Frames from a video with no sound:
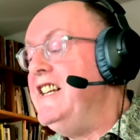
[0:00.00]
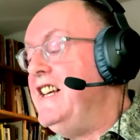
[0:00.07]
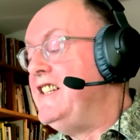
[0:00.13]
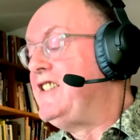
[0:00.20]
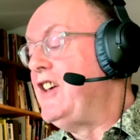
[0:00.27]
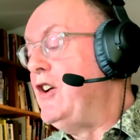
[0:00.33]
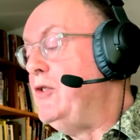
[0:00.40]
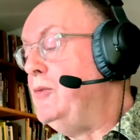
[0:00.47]

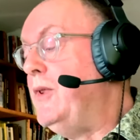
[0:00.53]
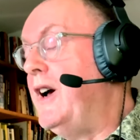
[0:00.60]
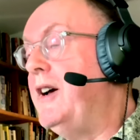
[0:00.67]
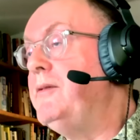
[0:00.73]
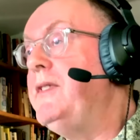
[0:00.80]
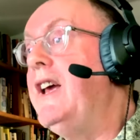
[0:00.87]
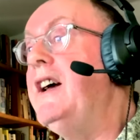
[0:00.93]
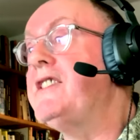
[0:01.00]
so
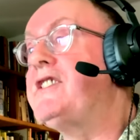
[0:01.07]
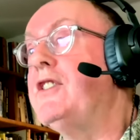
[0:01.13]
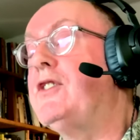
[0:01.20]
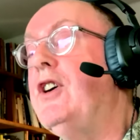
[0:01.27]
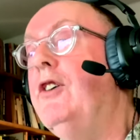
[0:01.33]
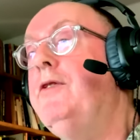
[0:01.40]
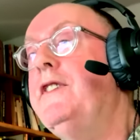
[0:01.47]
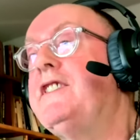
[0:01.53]

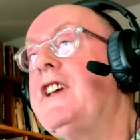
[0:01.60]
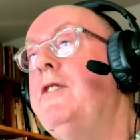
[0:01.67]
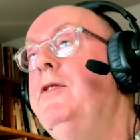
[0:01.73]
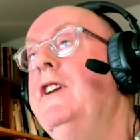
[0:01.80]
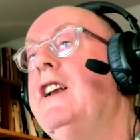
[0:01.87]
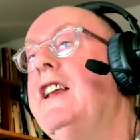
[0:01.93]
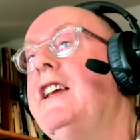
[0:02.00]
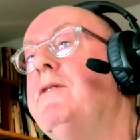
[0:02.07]
coffee
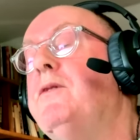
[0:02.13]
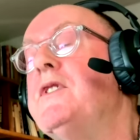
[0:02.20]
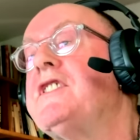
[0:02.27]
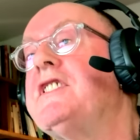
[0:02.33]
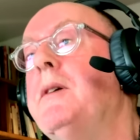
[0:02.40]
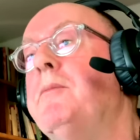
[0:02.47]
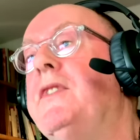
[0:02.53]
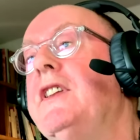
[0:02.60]
definitely was
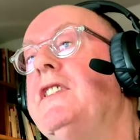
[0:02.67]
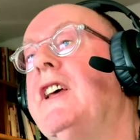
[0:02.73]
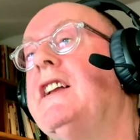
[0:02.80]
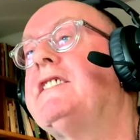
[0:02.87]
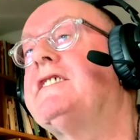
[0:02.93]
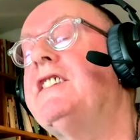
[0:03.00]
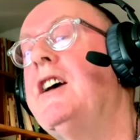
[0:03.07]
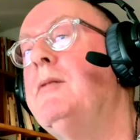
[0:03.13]
something
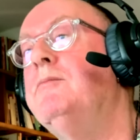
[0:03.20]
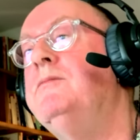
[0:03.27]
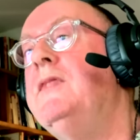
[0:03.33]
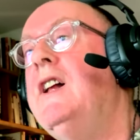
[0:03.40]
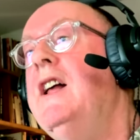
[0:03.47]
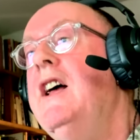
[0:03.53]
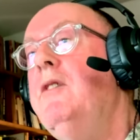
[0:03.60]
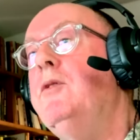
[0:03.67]
that
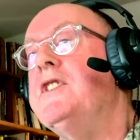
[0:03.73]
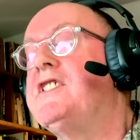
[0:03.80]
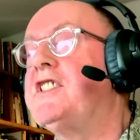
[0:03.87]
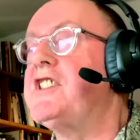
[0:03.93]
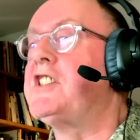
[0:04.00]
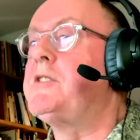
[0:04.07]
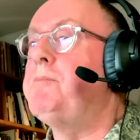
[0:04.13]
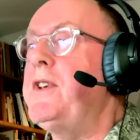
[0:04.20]
was
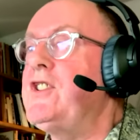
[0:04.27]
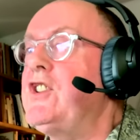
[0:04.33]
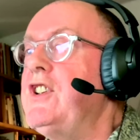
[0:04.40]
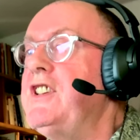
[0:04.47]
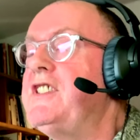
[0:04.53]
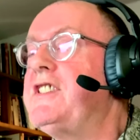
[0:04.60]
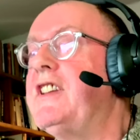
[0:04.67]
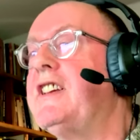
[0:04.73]

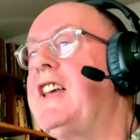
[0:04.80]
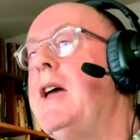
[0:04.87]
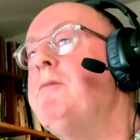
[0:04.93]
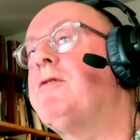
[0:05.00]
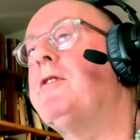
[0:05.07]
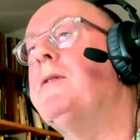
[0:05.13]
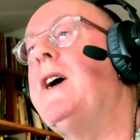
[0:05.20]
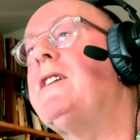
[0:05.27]
suspicious, that came
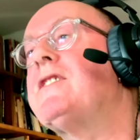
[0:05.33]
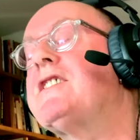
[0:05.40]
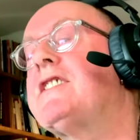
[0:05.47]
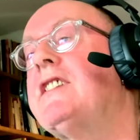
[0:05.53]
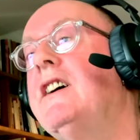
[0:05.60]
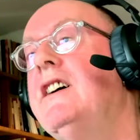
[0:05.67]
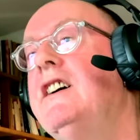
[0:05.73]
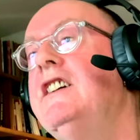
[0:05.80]
from
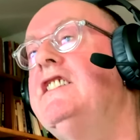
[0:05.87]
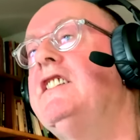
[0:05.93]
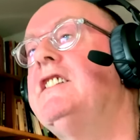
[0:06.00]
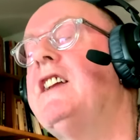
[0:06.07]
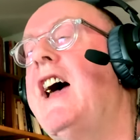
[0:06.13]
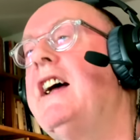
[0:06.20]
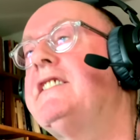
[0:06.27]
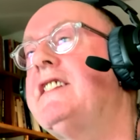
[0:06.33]
outside, and
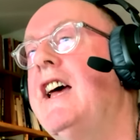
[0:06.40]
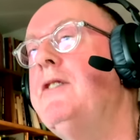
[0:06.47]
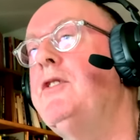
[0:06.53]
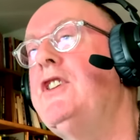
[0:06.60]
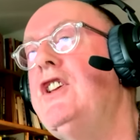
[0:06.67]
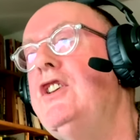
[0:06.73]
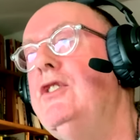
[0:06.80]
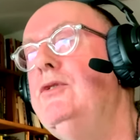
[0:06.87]
had to have a
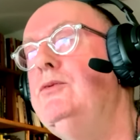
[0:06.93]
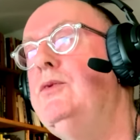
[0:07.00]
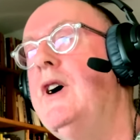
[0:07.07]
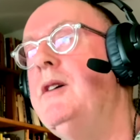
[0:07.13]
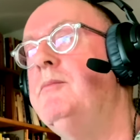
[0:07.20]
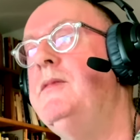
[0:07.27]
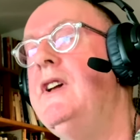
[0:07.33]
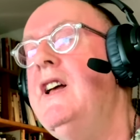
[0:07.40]
new
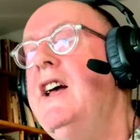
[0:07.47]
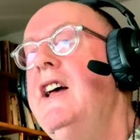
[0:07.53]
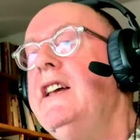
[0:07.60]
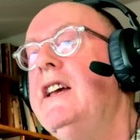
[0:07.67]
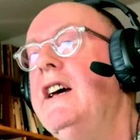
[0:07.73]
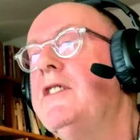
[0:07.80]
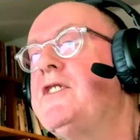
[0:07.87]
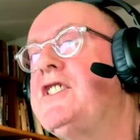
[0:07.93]

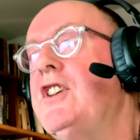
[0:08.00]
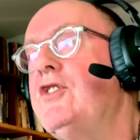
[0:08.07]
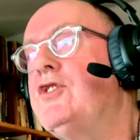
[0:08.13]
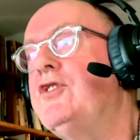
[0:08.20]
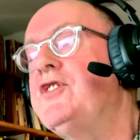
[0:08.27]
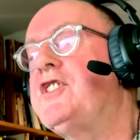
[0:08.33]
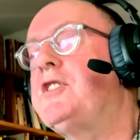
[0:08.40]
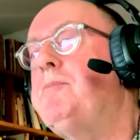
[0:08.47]
kind of
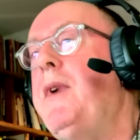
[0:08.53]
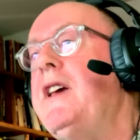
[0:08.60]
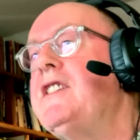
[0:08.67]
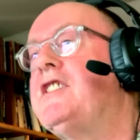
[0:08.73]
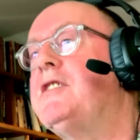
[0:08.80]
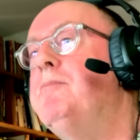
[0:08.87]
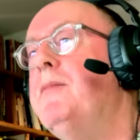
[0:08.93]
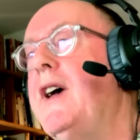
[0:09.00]
social
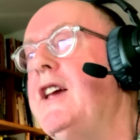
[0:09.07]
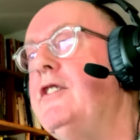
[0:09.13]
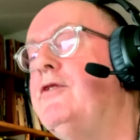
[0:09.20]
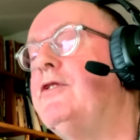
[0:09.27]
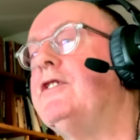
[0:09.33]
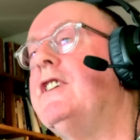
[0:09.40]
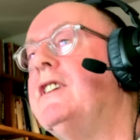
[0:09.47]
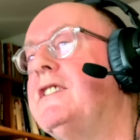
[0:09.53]
space made
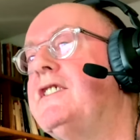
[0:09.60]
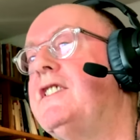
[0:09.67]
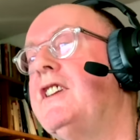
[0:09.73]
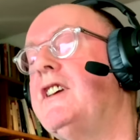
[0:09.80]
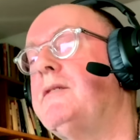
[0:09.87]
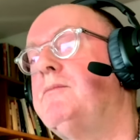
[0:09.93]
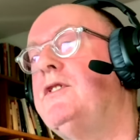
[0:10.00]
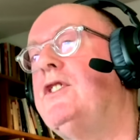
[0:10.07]
for it.
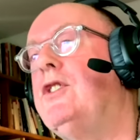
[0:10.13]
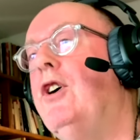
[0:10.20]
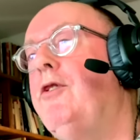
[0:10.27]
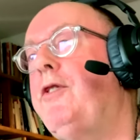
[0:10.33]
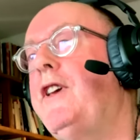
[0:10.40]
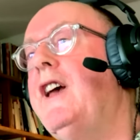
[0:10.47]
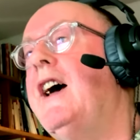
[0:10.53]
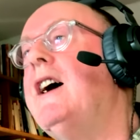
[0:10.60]
The
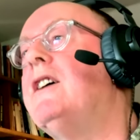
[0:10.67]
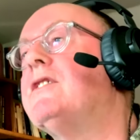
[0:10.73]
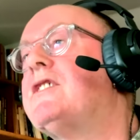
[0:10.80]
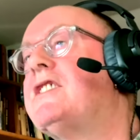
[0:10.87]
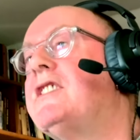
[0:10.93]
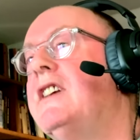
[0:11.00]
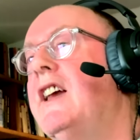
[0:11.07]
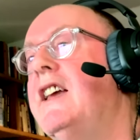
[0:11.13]
coffee
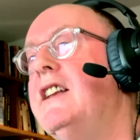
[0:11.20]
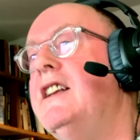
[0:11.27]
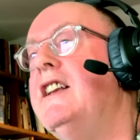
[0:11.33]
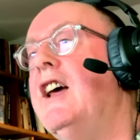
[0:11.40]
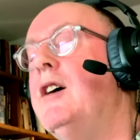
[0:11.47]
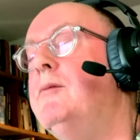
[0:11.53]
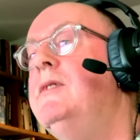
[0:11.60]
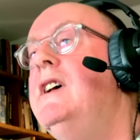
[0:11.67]
house in
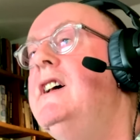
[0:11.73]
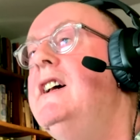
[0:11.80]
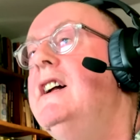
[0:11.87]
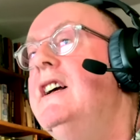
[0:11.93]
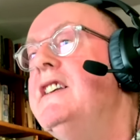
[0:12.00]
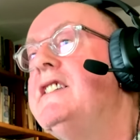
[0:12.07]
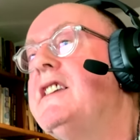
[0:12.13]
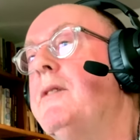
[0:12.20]

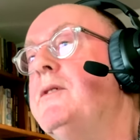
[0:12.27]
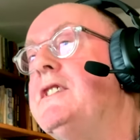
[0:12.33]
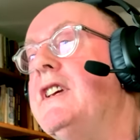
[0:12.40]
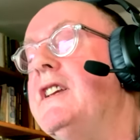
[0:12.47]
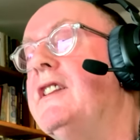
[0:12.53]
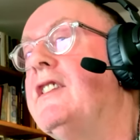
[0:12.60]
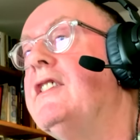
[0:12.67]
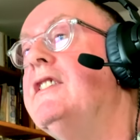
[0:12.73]

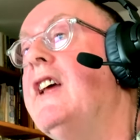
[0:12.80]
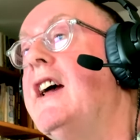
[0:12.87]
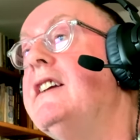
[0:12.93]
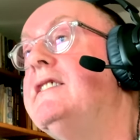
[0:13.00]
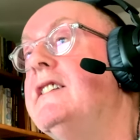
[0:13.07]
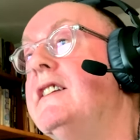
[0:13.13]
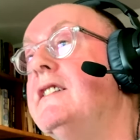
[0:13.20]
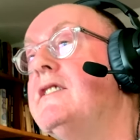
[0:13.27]
17th and
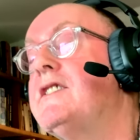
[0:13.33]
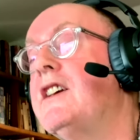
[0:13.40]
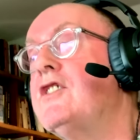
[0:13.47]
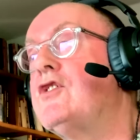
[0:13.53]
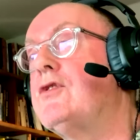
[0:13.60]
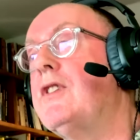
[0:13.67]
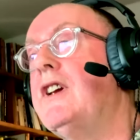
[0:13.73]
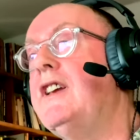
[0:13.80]
18th
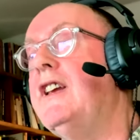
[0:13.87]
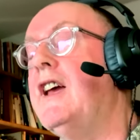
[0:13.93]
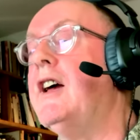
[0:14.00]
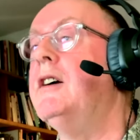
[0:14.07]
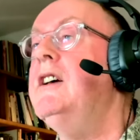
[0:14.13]
century